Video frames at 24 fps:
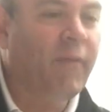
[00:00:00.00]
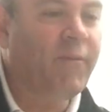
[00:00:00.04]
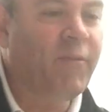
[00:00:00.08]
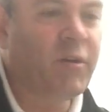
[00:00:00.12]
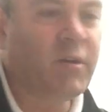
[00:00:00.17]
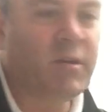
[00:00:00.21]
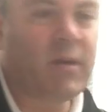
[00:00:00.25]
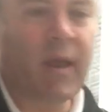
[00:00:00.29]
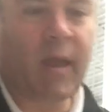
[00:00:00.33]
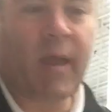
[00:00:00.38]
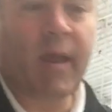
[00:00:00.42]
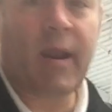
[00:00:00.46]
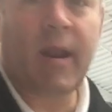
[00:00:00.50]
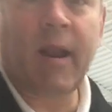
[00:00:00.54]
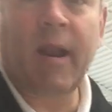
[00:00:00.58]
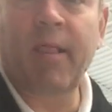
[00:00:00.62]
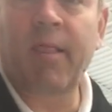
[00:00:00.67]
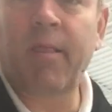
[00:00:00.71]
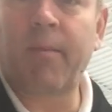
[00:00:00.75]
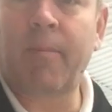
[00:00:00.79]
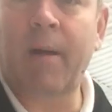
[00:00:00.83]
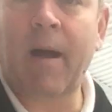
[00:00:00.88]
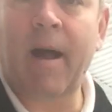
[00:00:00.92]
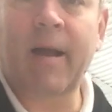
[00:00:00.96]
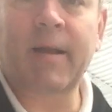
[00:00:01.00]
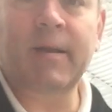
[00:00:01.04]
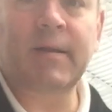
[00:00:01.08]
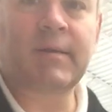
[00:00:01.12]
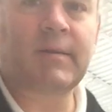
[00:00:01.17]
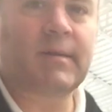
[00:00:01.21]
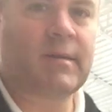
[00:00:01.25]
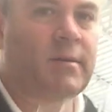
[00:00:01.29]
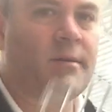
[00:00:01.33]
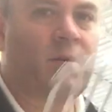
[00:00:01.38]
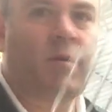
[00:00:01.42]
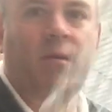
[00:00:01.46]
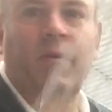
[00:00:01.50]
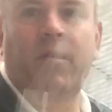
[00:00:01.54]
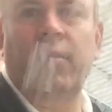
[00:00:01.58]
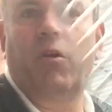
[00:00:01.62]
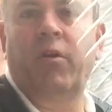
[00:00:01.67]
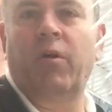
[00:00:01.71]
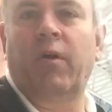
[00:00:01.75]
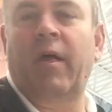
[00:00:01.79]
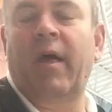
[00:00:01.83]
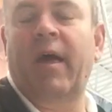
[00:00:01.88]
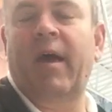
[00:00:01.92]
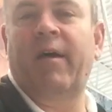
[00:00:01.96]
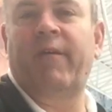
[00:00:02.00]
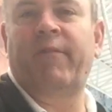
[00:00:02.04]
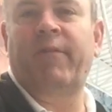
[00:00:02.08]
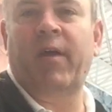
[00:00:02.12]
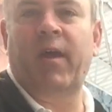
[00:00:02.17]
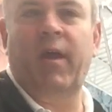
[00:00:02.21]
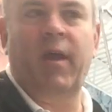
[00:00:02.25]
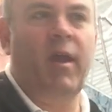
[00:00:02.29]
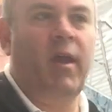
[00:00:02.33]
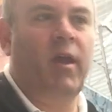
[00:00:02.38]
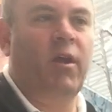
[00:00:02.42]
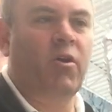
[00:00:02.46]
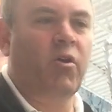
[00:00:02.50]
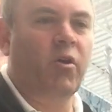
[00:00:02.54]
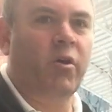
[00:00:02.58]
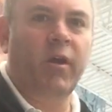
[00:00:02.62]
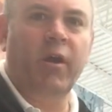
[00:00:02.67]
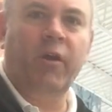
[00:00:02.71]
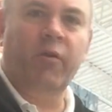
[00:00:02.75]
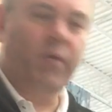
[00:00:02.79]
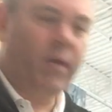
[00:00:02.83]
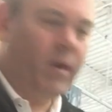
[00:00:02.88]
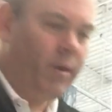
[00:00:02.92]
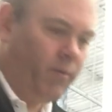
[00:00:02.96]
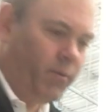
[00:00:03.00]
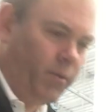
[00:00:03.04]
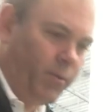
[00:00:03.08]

First, take it out of the box. You'll have a cooking grate.